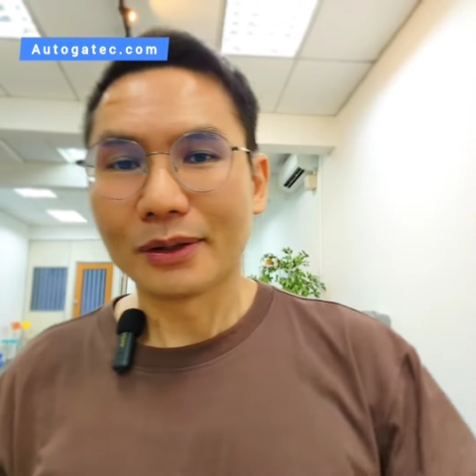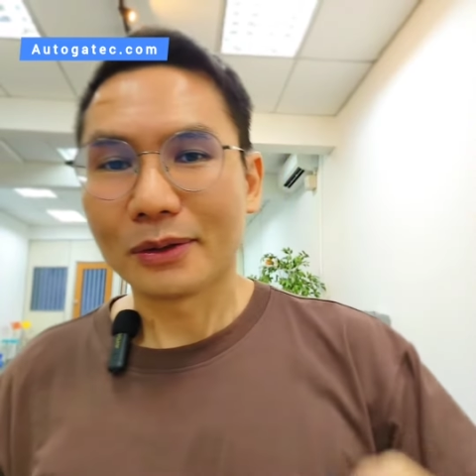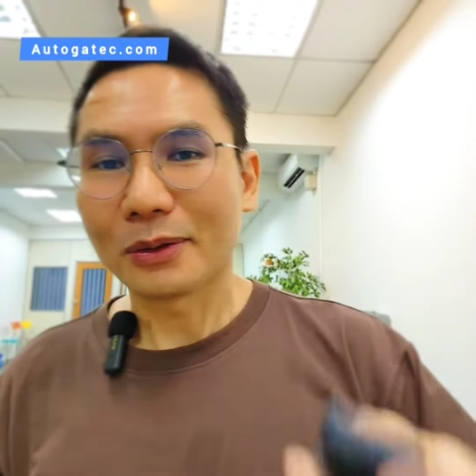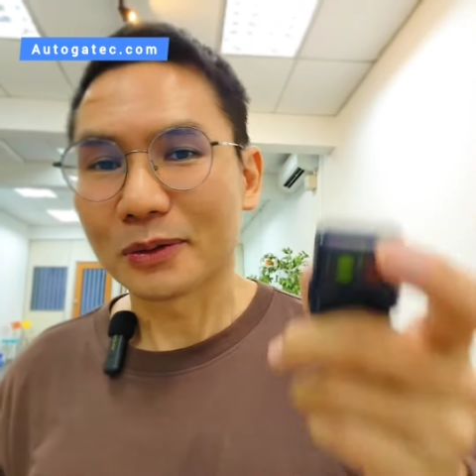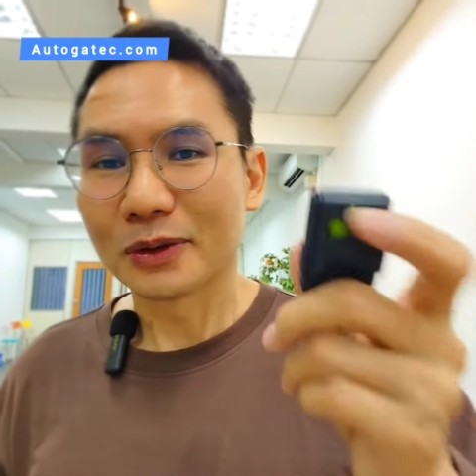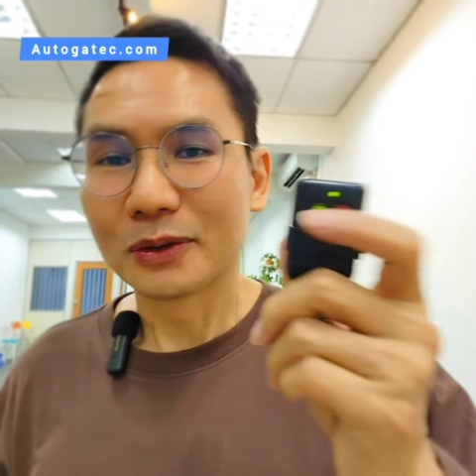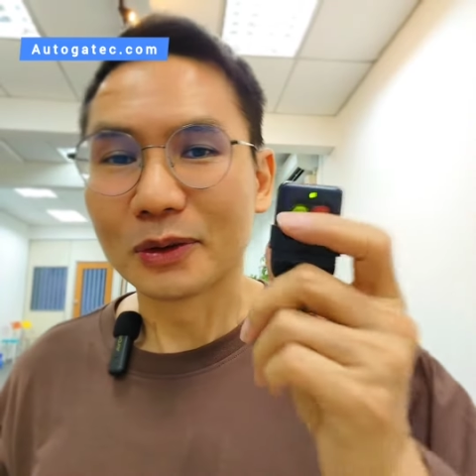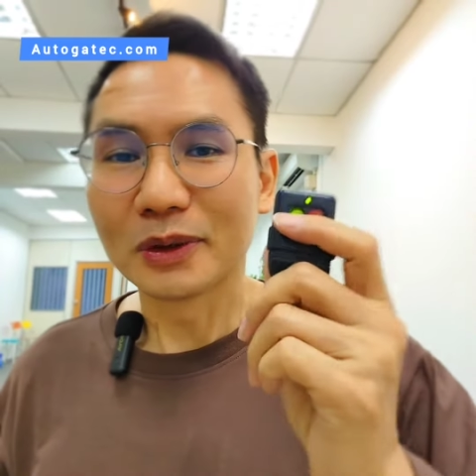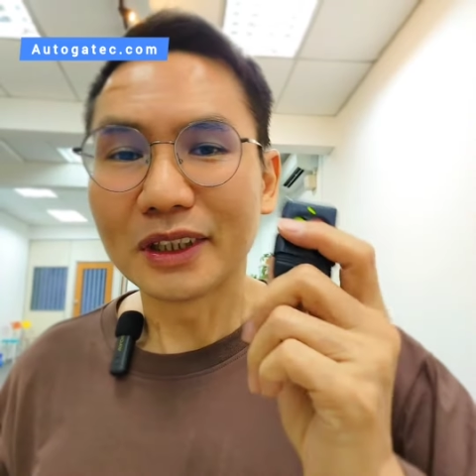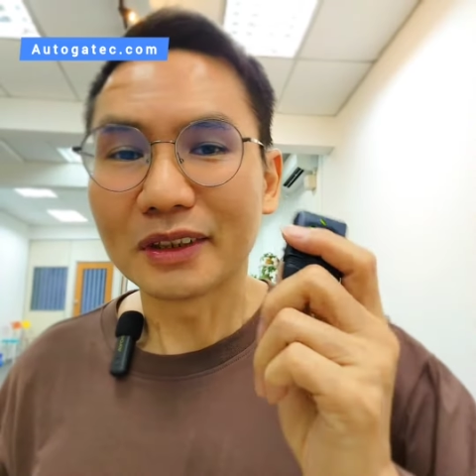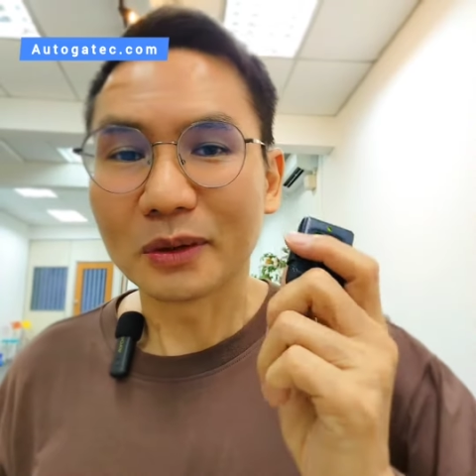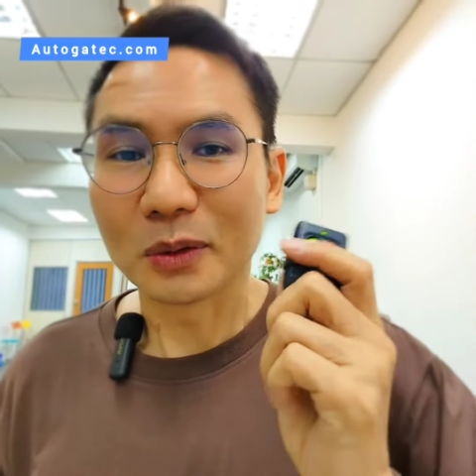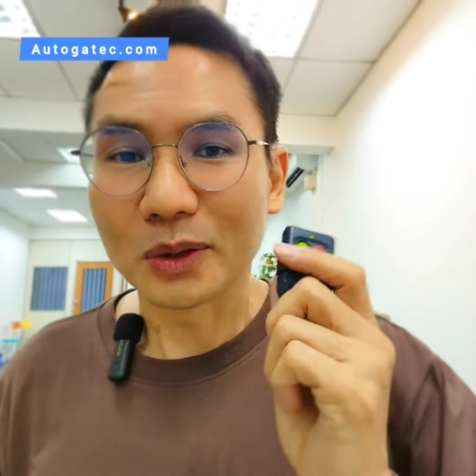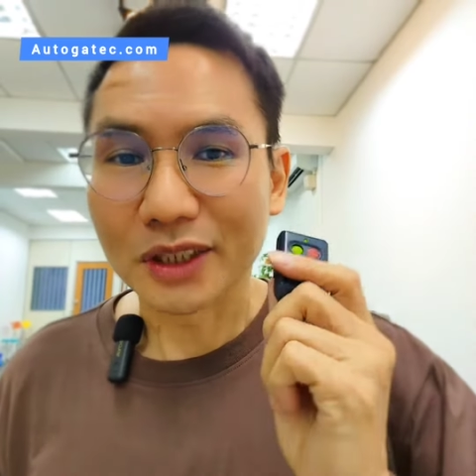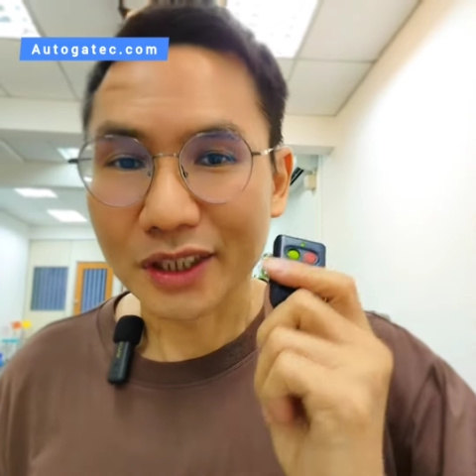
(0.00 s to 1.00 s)
So you
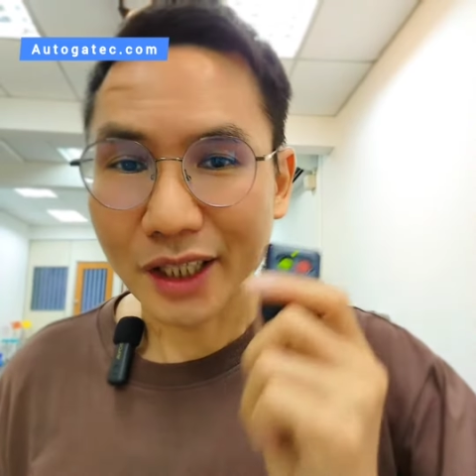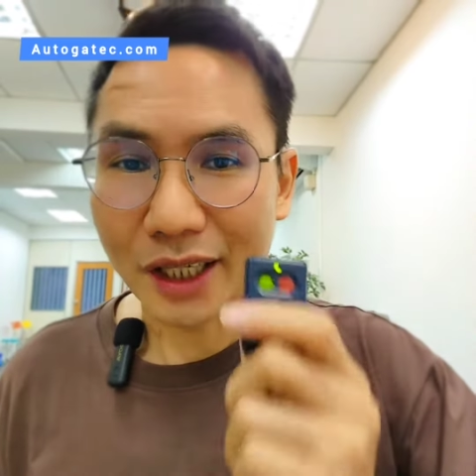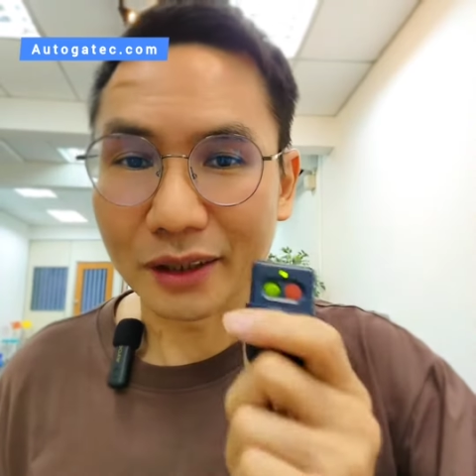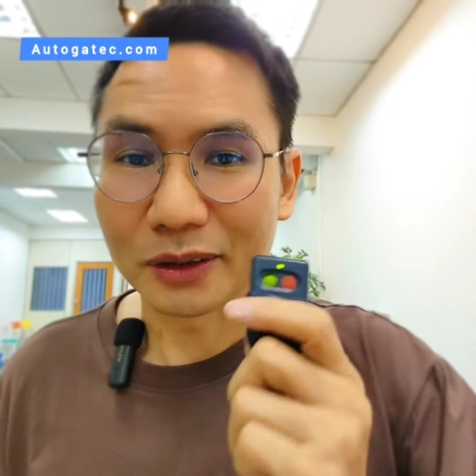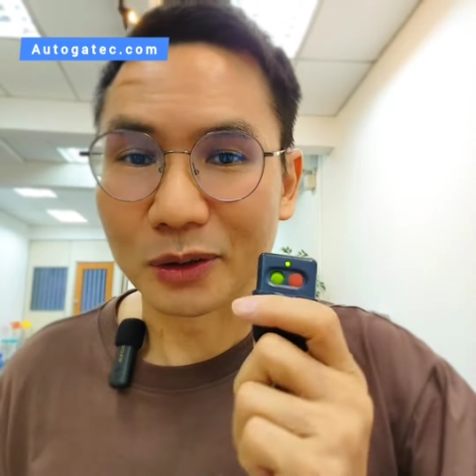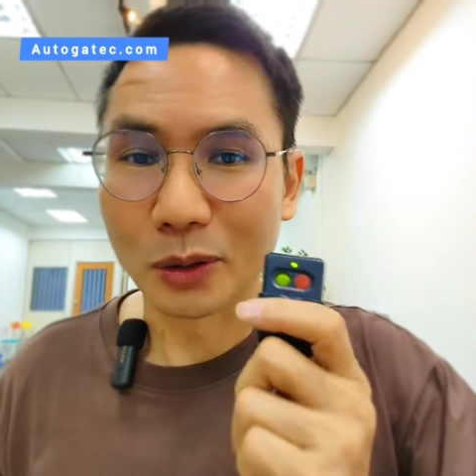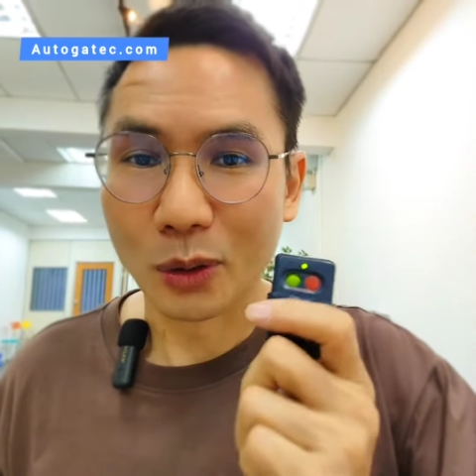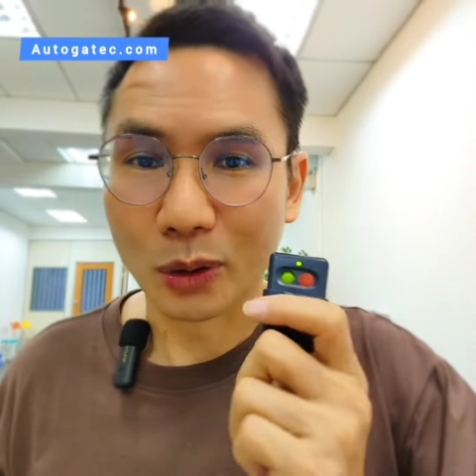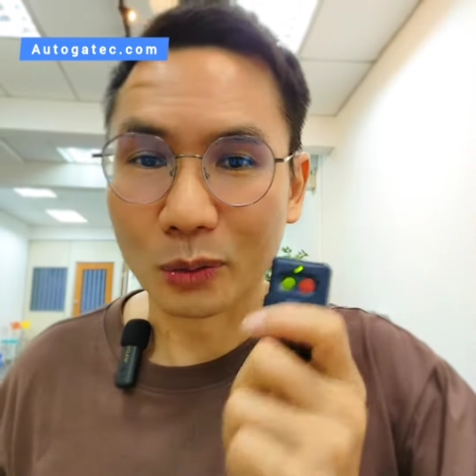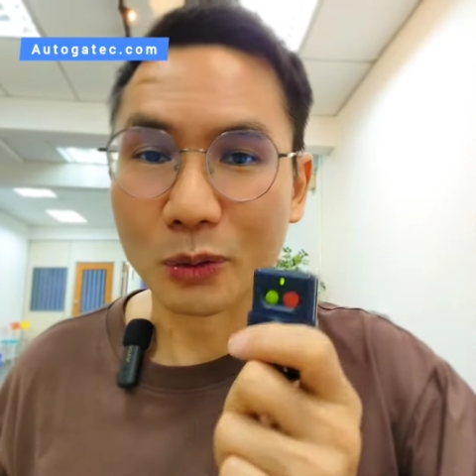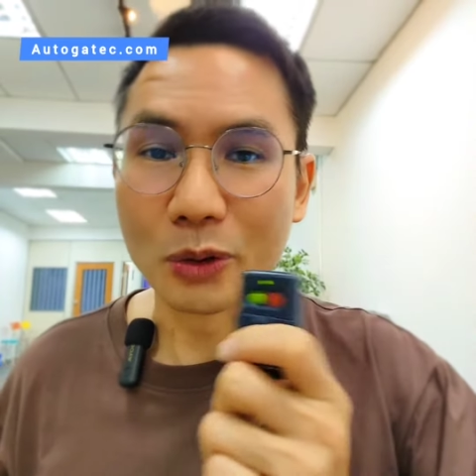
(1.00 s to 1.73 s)
need to check your